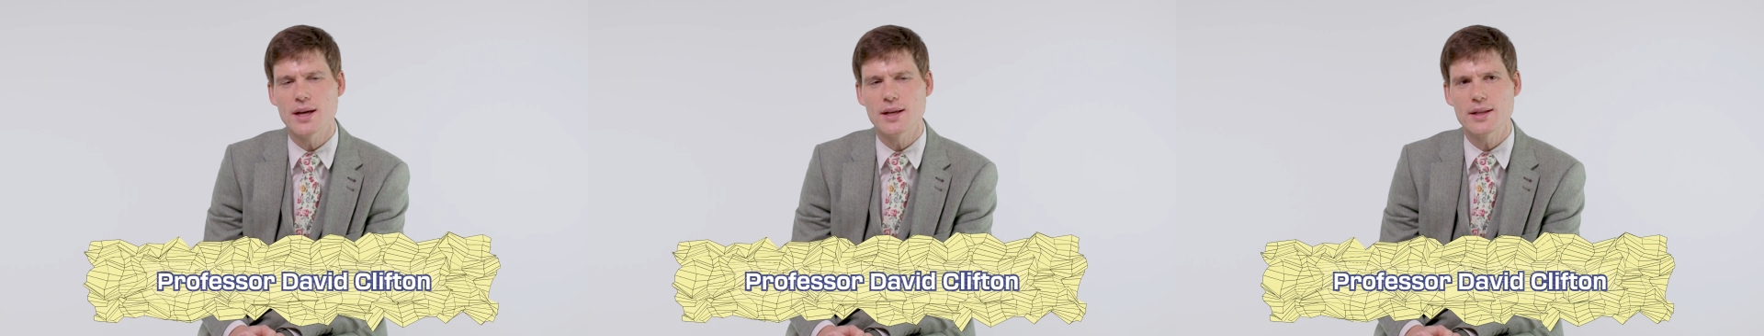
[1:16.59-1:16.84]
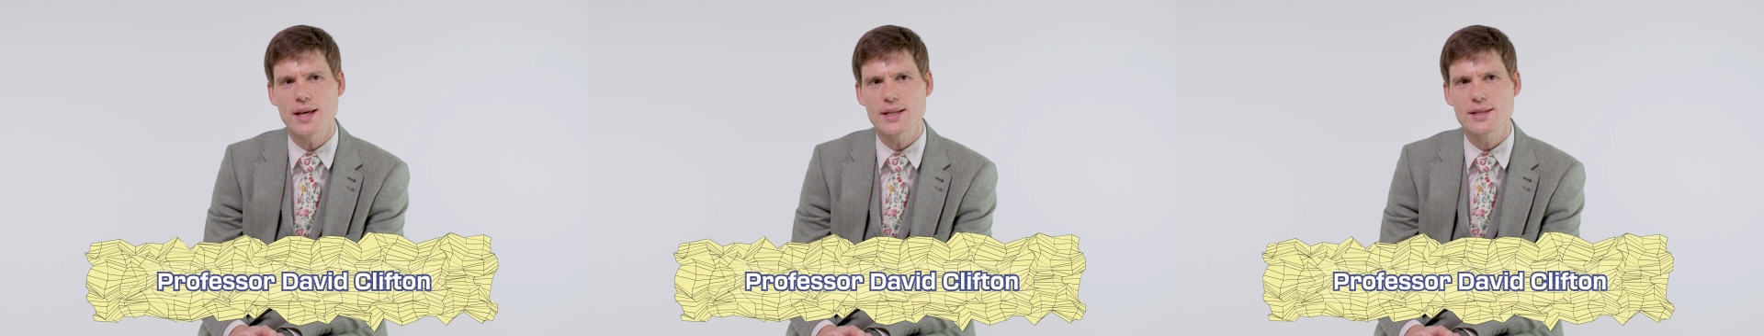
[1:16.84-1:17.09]

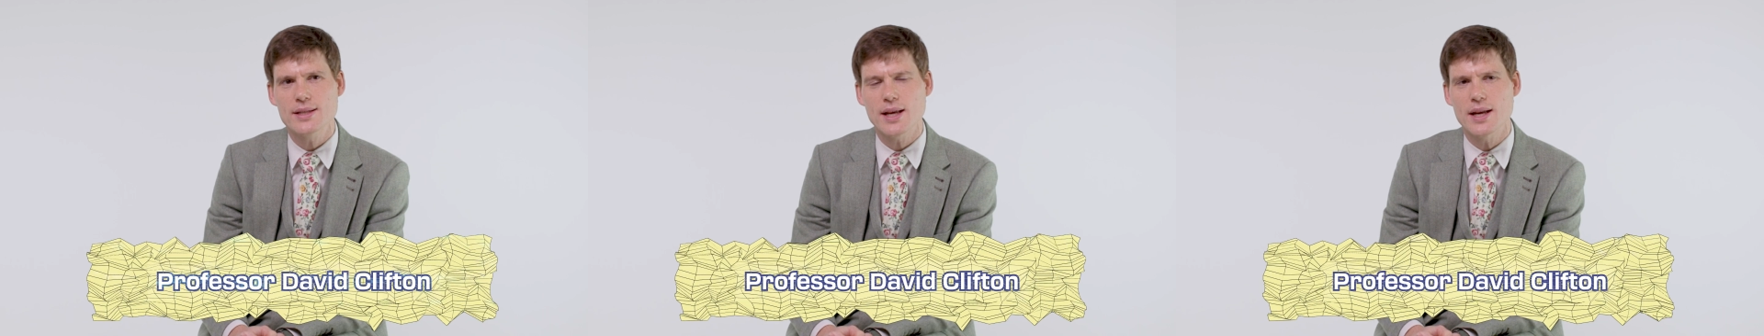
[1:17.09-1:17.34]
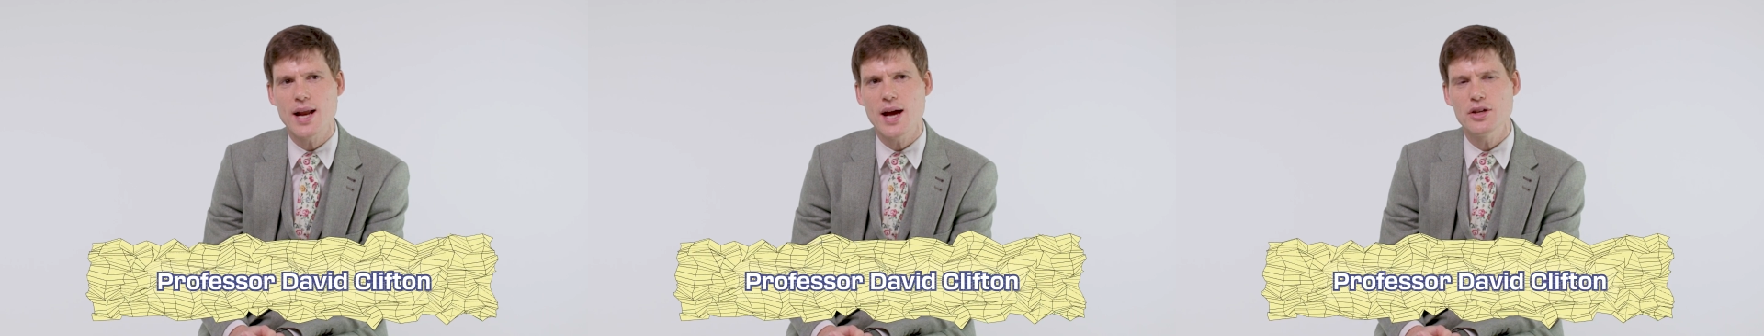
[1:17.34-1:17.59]
That's,
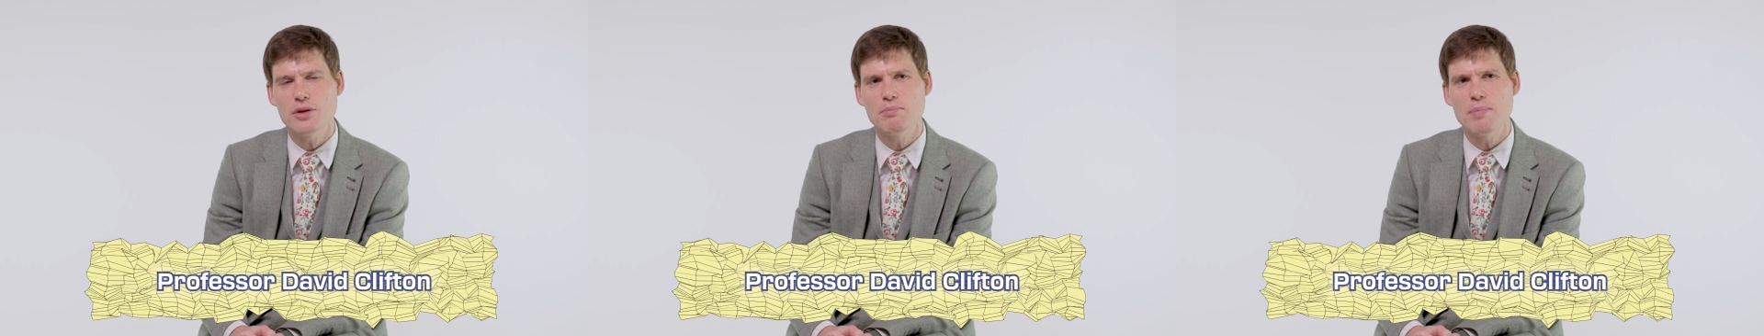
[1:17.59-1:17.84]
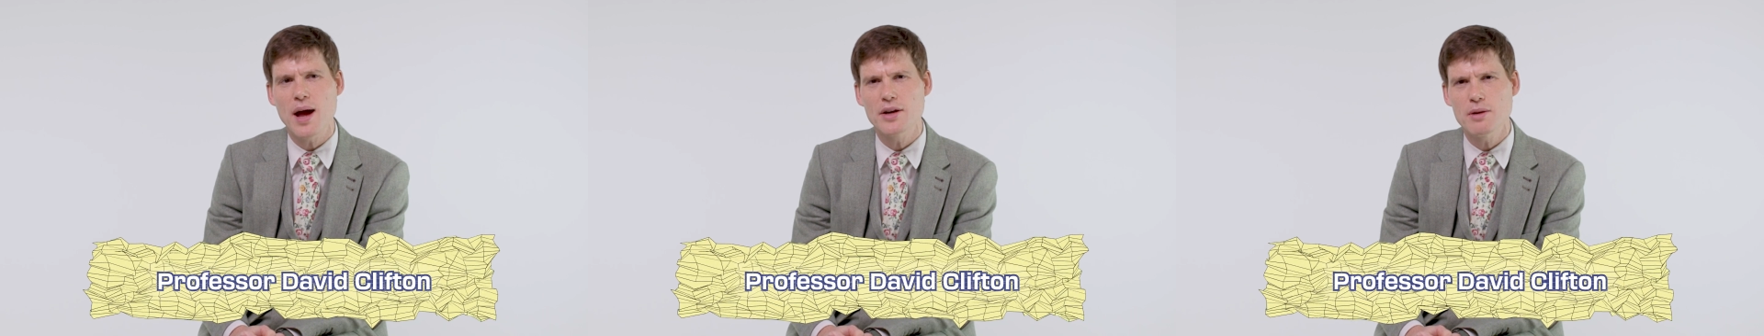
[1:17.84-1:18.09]
and how do you
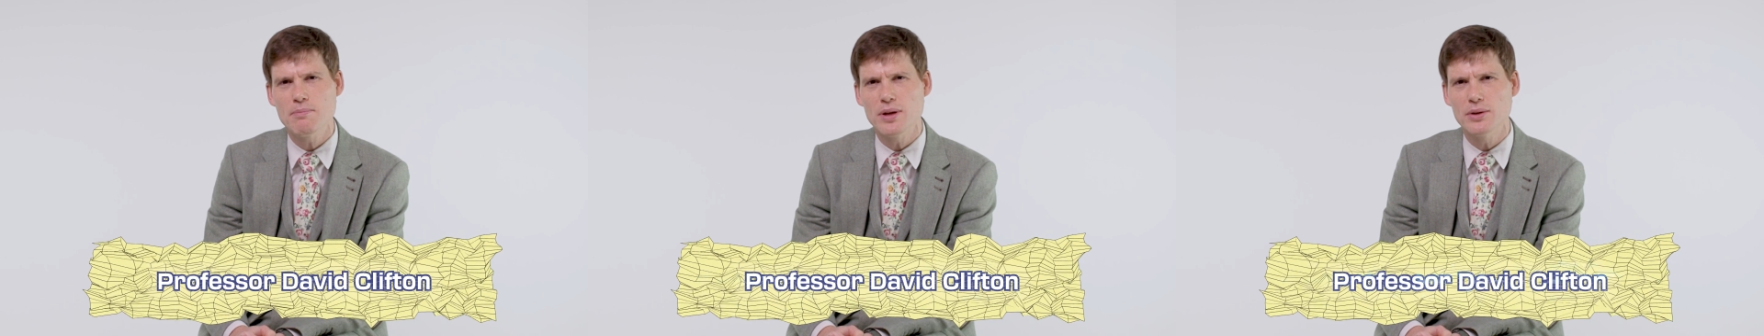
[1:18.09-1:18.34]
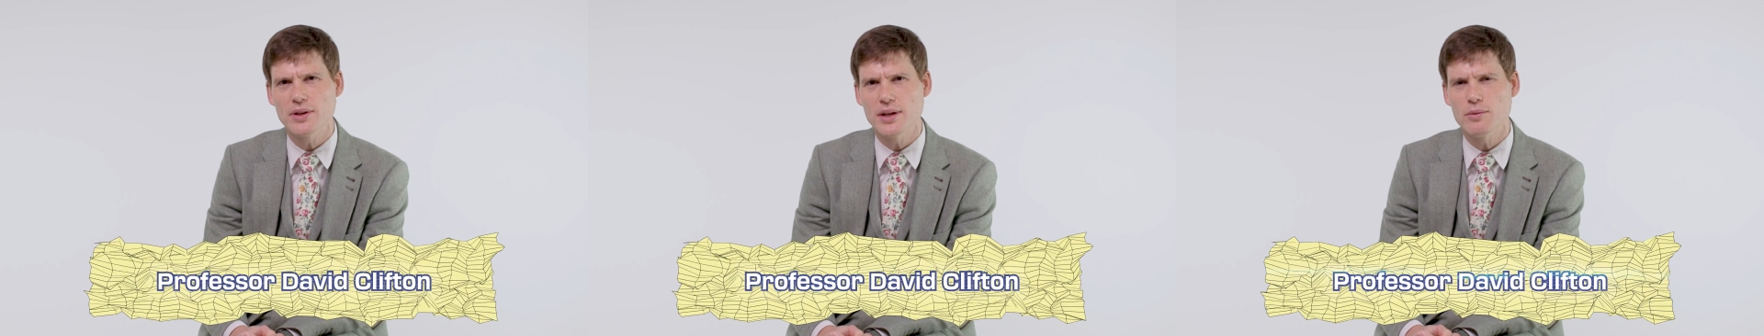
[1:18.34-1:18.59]
how do you
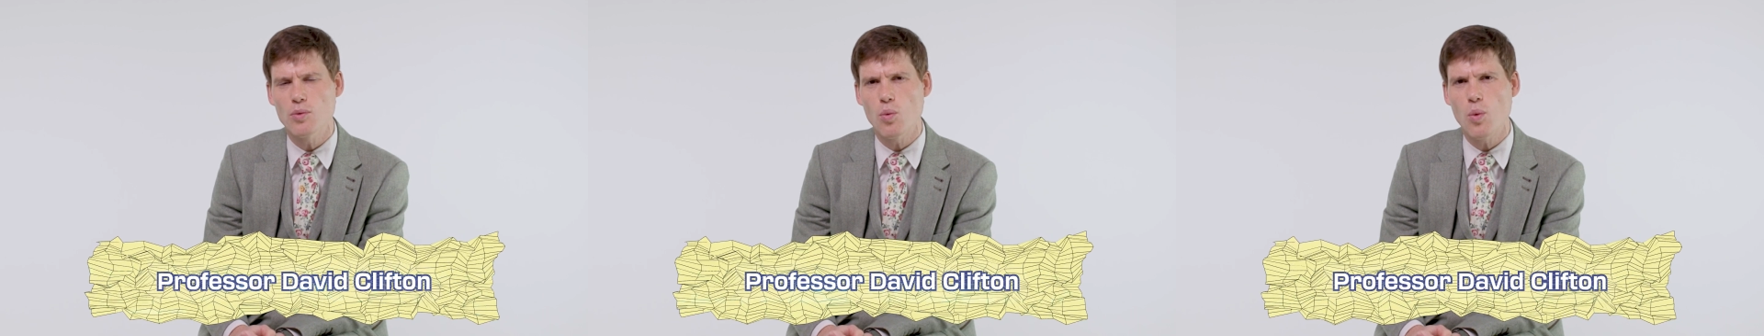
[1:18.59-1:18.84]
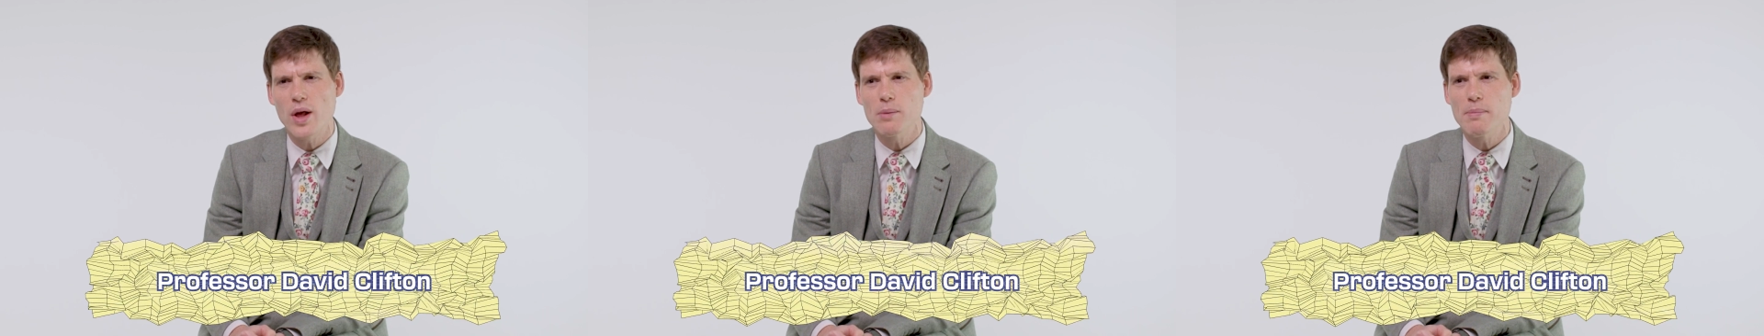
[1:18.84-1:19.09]
build in
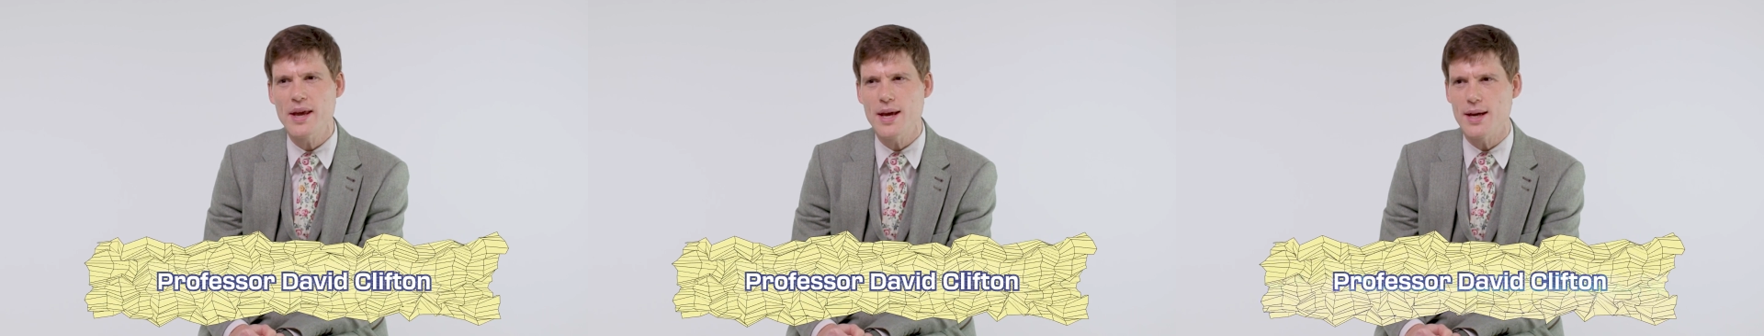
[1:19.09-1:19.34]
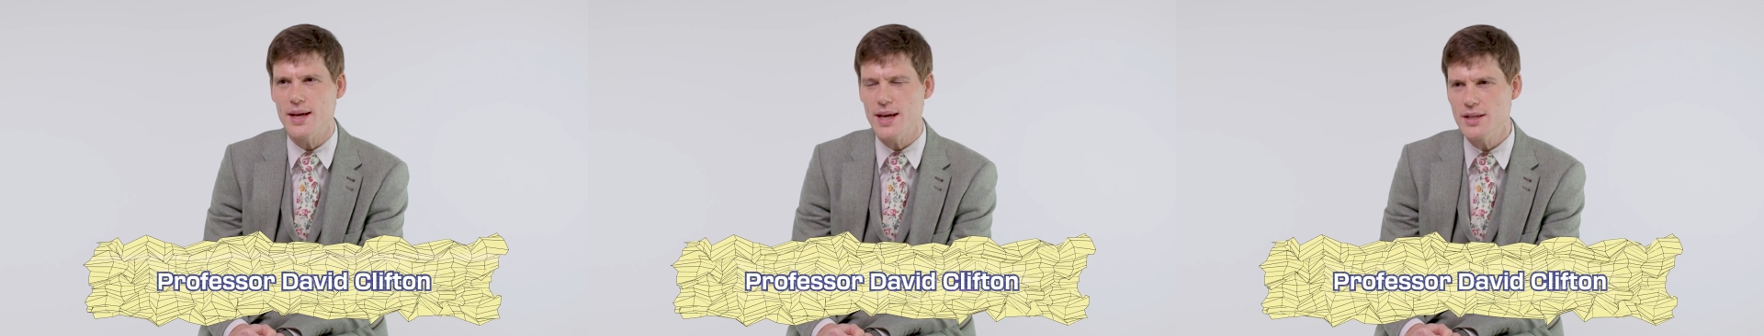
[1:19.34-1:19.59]

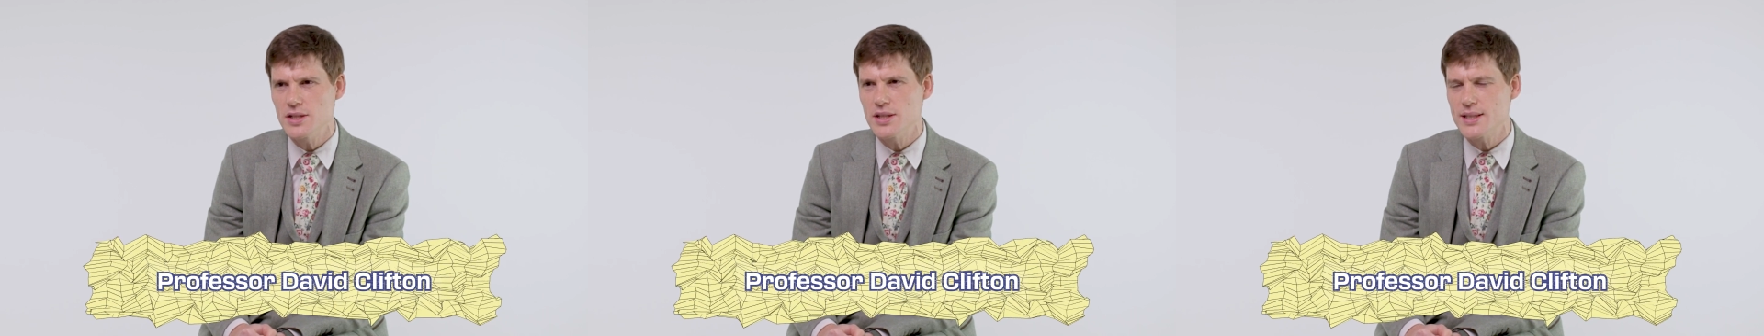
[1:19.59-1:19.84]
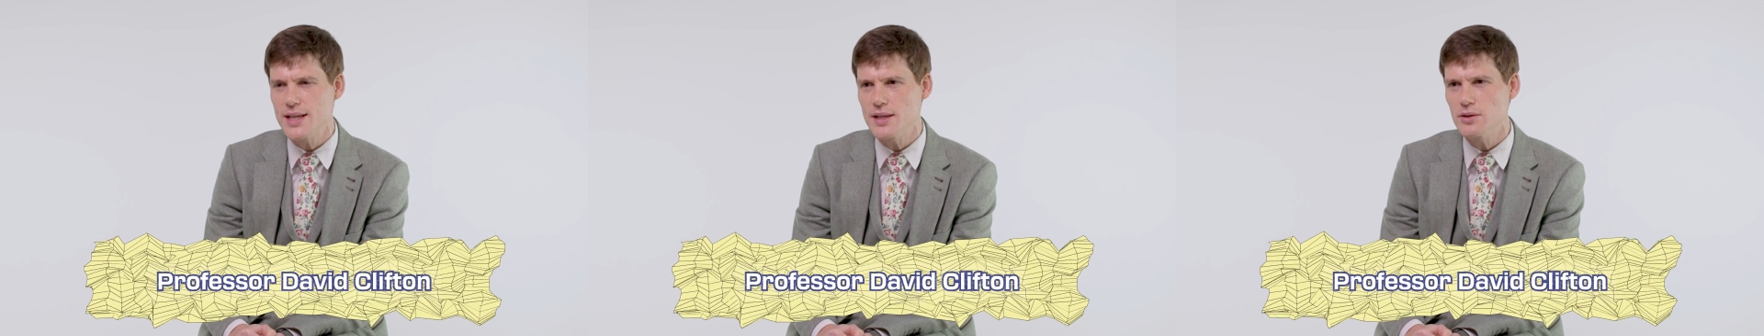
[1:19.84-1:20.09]
well-being into the
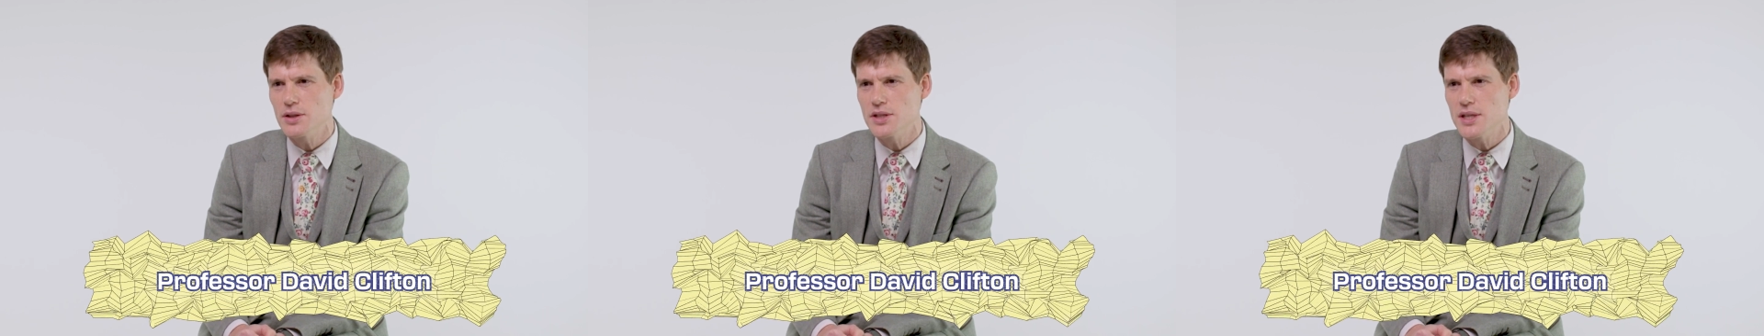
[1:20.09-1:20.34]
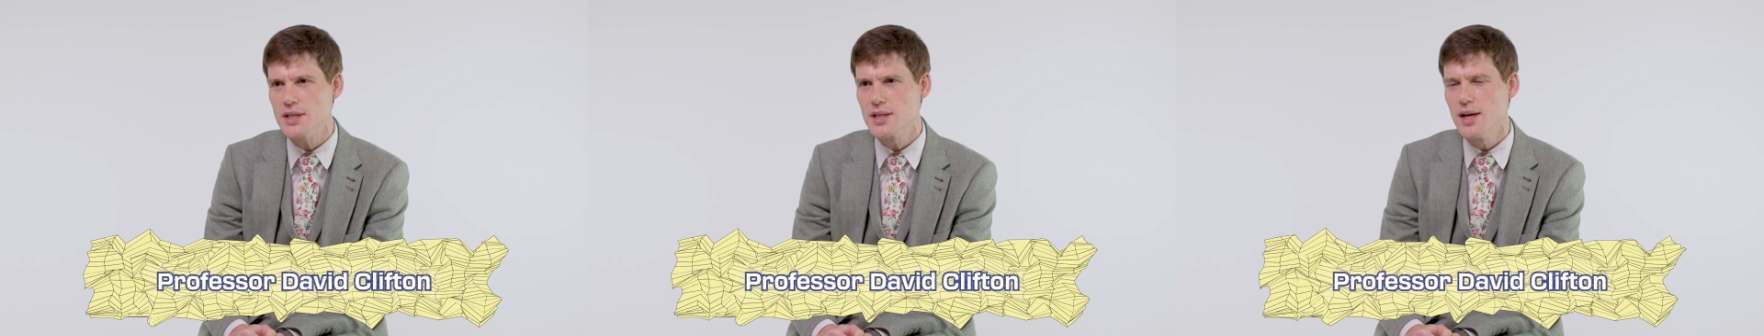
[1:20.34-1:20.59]

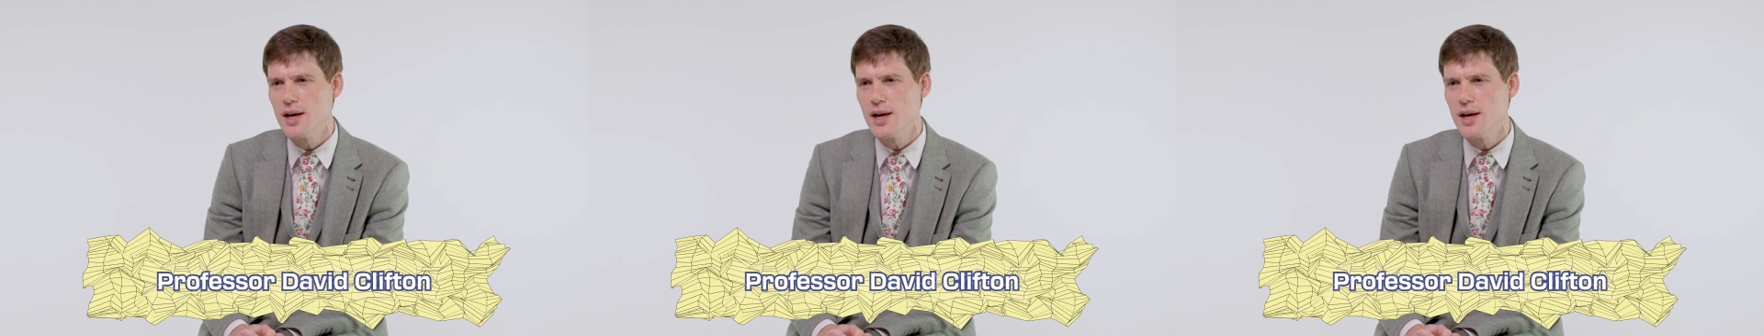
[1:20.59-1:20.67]
technologies?